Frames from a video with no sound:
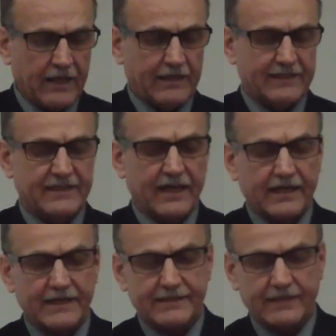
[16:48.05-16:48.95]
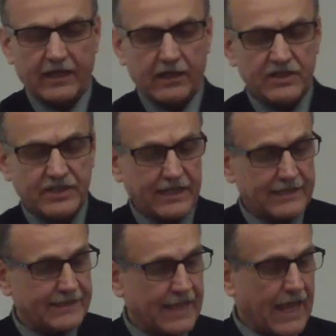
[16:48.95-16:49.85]
the Tsarist
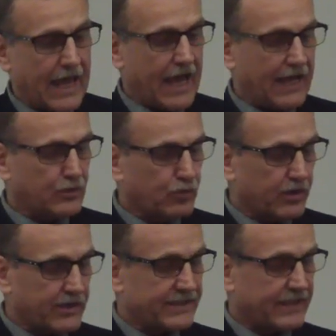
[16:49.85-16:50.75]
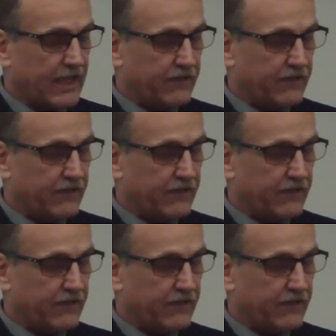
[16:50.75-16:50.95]
Russians had worse